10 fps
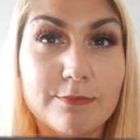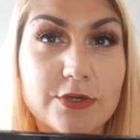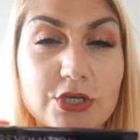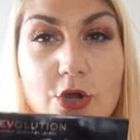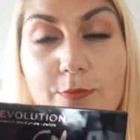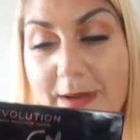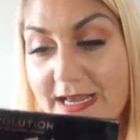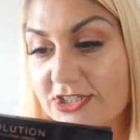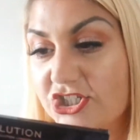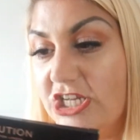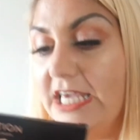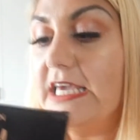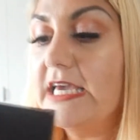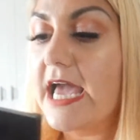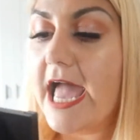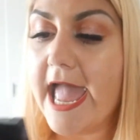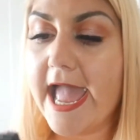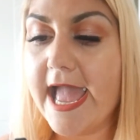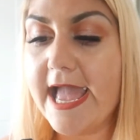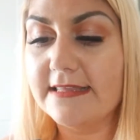you know, packaging.
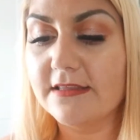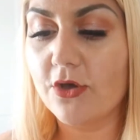And